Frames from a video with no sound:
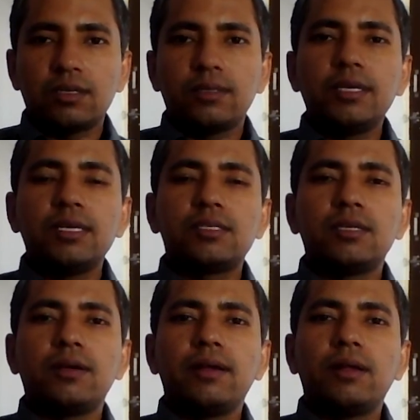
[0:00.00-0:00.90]
these
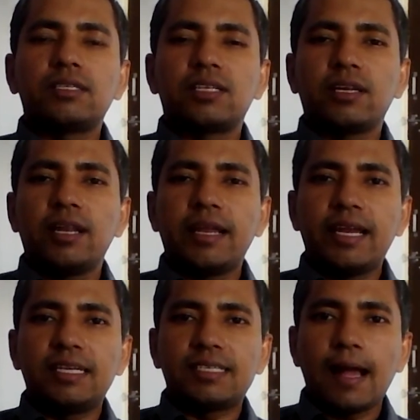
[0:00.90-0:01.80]
external
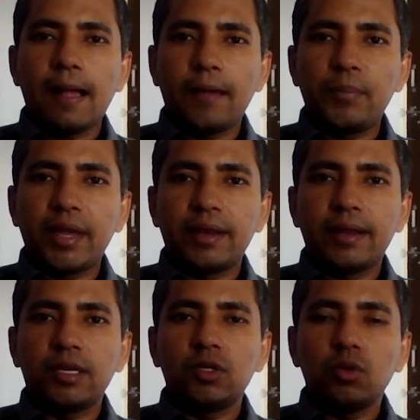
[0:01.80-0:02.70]
aids have been
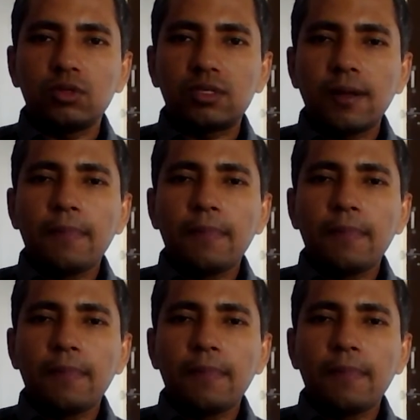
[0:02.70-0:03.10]
used,